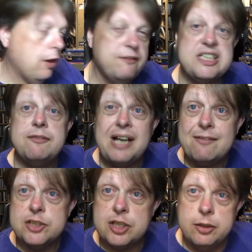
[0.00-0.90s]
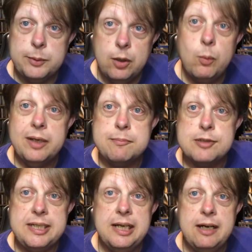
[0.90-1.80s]
of the stuff I haven't shown, we've got one
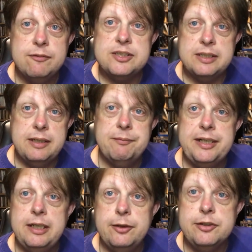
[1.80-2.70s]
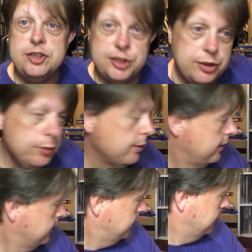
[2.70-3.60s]
pre-loved and then a load of new.
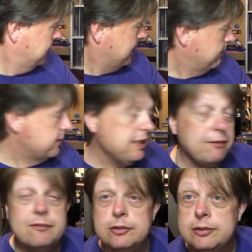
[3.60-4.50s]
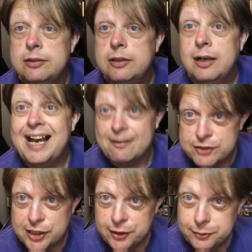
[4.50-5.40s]
And then the stuff I have
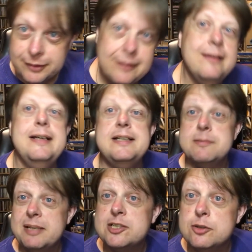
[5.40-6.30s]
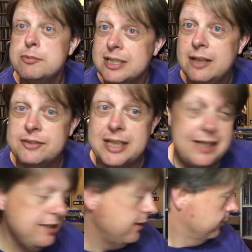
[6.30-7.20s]
shown is a mixture of pre-loved
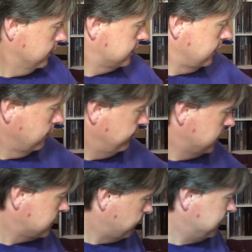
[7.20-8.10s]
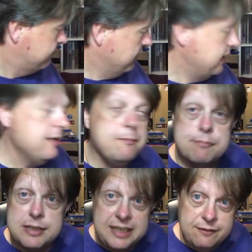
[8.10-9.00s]
and new. So first up is the
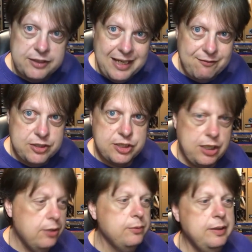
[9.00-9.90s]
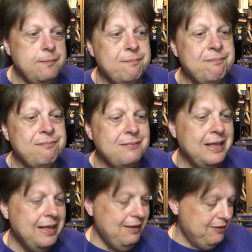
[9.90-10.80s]
pre-loved I haven't shown.
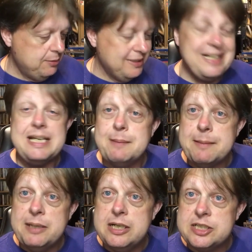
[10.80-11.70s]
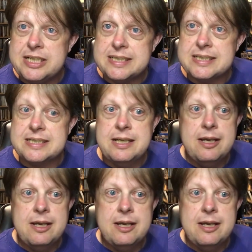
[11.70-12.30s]
This was an eBay purchase.